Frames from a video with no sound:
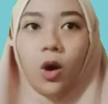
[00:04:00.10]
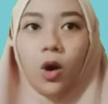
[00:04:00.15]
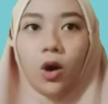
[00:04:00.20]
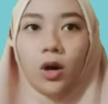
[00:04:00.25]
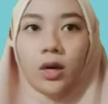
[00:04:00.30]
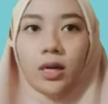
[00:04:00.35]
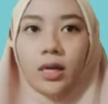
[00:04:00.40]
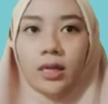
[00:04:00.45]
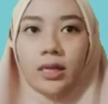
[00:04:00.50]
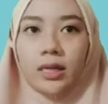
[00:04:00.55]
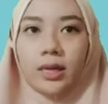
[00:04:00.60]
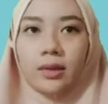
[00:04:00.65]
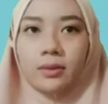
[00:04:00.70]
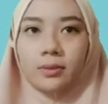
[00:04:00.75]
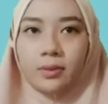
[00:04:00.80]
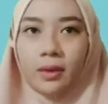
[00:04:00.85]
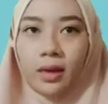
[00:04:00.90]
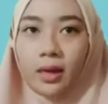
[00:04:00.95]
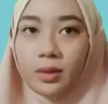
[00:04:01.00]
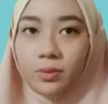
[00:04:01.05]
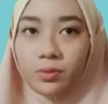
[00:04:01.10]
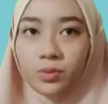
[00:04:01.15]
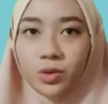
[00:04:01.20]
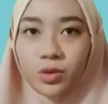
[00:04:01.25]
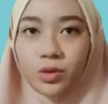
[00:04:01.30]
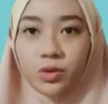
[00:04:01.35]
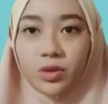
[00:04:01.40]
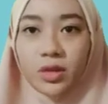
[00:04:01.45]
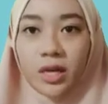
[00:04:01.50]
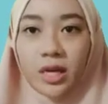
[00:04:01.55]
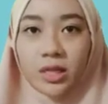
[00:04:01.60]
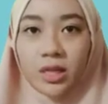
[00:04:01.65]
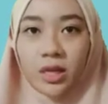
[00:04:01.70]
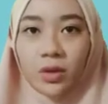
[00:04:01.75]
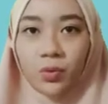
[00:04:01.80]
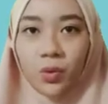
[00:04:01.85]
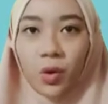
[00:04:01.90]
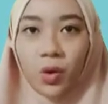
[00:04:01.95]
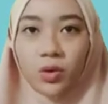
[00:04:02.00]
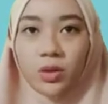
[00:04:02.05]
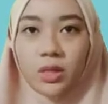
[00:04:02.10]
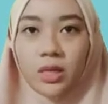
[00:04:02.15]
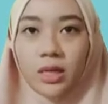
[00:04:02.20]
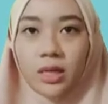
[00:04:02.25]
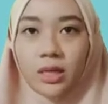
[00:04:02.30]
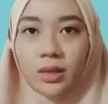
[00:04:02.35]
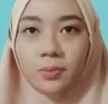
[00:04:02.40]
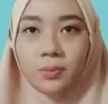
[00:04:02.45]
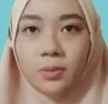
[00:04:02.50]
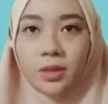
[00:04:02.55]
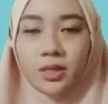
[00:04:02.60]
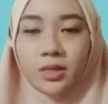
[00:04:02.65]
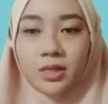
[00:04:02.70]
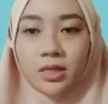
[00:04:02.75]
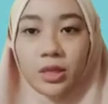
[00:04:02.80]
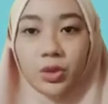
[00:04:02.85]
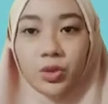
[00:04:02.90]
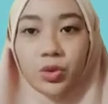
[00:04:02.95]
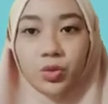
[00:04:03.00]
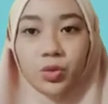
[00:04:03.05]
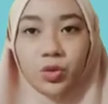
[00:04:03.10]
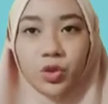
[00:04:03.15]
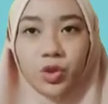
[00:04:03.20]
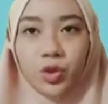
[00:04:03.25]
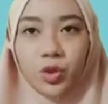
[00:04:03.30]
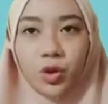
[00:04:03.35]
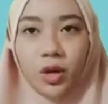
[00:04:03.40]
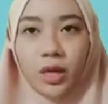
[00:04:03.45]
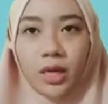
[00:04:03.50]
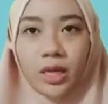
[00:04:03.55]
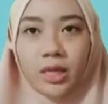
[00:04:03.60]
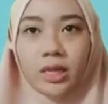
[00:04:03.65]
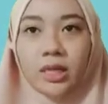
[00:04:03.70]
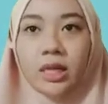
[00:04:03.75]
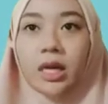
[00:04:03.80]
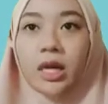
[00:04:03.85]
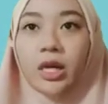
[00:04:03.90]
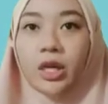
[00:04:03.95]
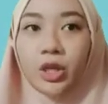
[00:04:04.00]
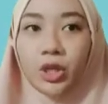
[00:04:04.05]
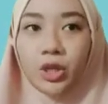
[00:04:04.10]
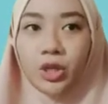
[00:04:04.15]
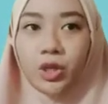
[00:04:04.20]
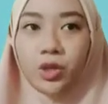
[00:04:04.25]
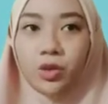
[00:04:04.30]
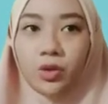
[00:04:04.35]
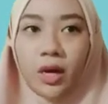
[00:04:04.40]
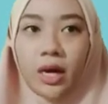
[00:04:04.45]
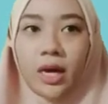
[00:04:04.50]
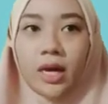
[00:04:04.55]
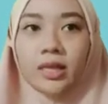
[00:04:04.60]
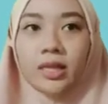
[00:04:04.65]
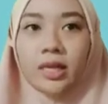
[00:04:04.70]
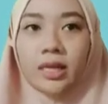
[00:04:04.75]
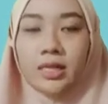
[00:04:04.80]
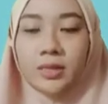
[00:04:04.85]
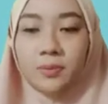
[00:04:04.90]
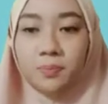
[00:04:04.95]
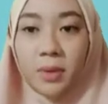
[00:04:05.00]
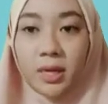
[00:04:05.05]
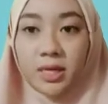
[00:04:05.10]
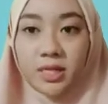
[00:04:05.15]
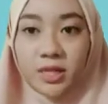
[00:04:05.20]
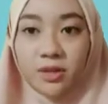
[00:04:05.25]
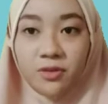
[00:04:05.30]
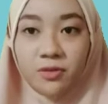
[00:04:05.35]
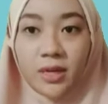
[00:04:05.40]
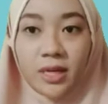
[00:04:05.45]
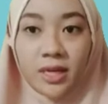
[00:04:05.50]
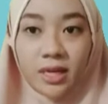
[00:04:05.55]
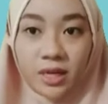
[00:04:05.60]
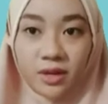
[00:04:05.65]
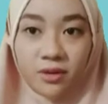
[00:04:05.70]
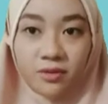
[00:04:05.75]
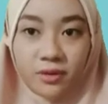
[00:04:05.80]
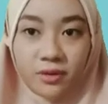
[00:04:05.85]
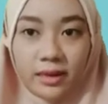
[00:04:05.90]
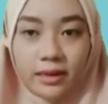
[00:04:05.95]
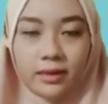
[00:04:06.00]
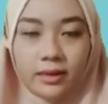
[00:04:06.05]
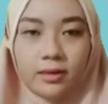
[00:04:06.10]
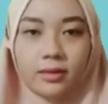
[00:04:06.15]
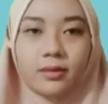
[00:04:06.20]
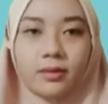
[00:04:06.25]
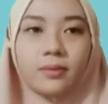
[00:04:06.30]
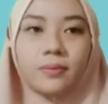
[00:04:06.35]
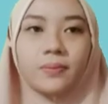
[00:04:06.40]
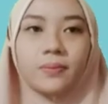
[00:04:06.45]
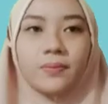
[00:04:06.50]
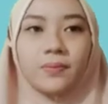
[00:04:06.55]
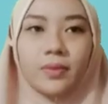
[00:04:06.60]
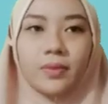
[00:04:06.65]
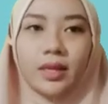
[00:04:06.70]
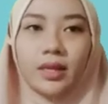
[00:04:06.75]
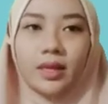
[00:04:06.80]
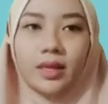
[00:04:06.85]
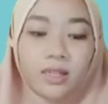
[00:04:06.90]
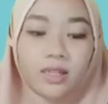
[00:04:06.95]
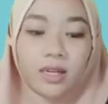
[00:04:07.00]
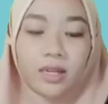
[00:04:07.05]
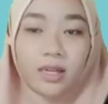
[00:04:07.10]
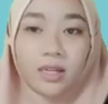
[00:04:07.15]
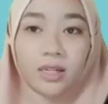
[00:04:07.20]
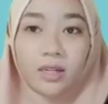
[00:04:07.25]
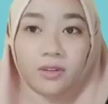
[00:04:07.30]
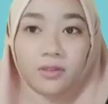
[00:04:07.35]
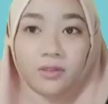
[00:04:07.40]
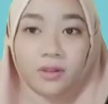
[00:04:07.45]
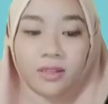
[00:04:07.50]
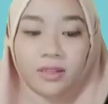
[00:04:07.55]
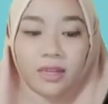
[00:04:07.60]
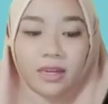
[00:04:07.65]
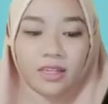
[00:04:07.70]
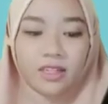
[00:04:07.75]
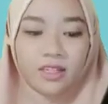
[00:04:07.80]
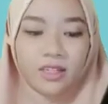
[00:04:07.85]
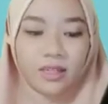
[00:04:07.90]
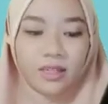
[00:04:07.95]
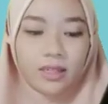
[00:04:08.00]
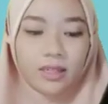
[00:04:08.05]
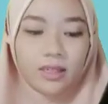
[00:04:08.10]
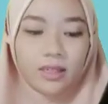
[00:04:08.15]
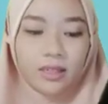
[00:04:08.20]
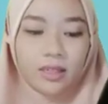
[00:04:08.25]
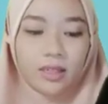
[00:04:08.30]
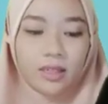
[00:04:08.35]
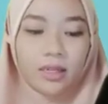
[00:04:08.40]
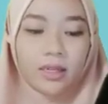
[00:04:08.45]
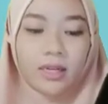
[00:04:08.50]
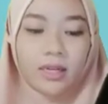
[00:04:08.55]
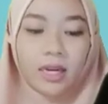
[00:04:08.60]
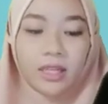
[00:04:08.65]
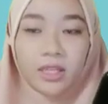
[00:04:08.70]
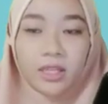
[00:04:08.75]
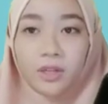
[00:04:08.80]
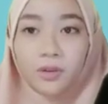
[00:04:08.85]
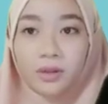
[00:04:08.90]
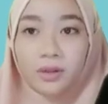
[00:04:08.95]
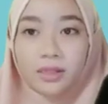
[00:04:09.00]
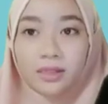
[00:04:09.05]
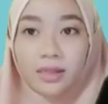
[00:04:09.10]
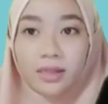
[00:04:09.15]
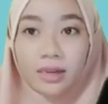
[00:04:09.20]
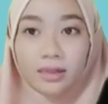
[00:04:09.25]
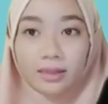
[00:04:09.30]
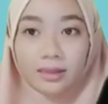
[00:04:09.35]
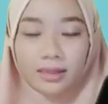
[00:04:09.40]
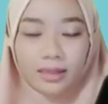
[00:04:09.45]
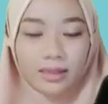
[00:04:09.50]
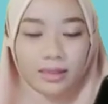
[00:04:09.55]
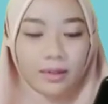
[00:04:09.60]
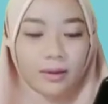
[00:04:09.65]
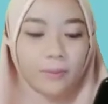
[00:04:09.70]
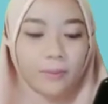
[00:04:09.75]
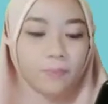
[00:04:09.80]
or an attempt to get another person to join you at a specific event. Second invitation, Katie with Berlin.